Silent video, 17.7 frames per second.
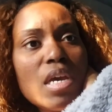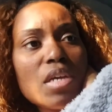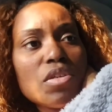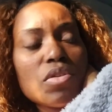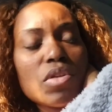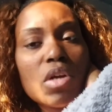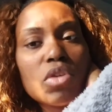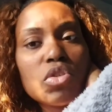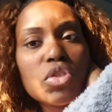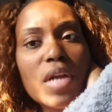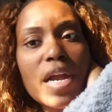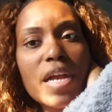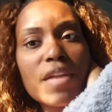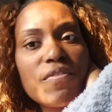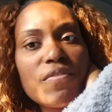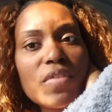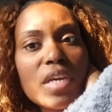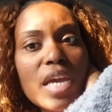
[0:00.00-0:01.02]
you know trying
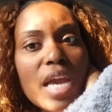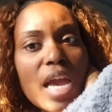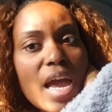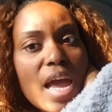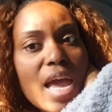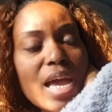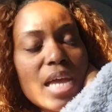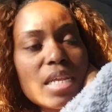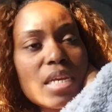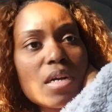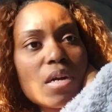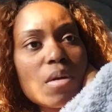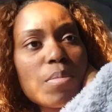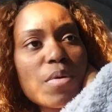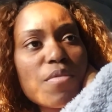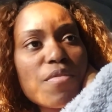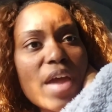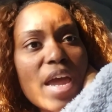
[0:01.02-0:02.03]
to figure out how they're going to
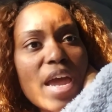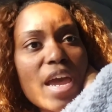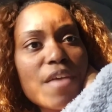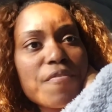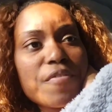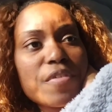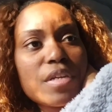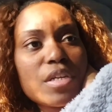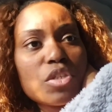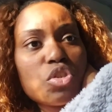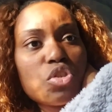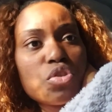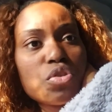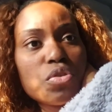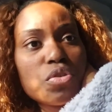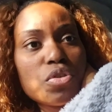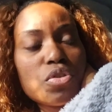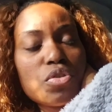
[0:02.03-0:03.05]
provide for their
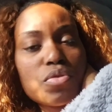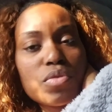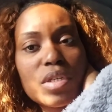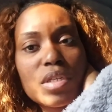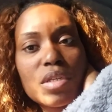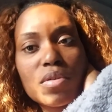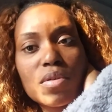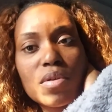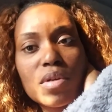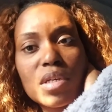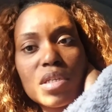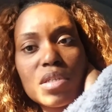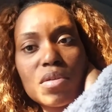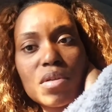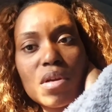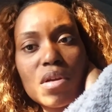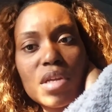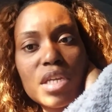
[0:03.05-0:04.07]
children or you
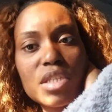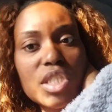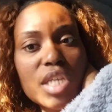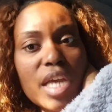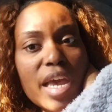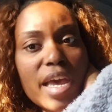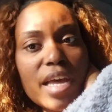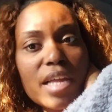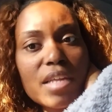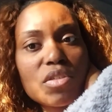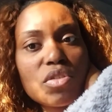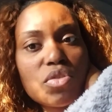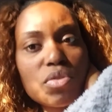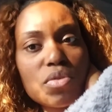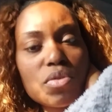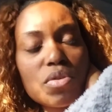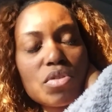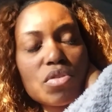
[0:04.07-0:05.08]
know their child or
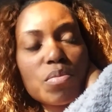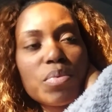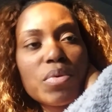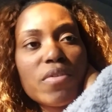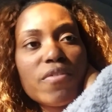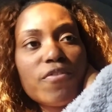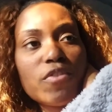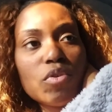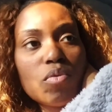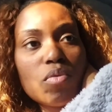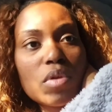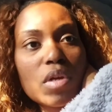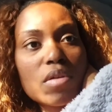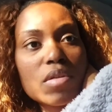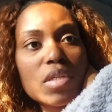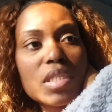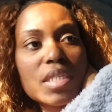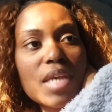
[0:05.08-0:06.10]
children put food
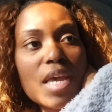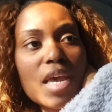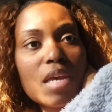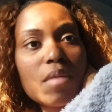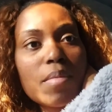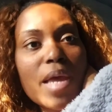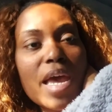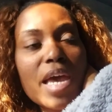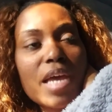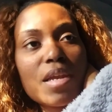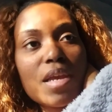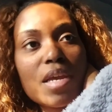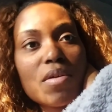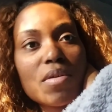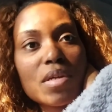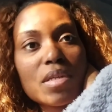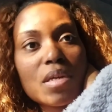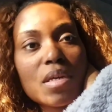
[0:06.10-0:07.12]
on the table how they're
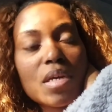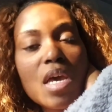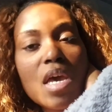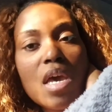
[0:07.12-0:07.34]
going to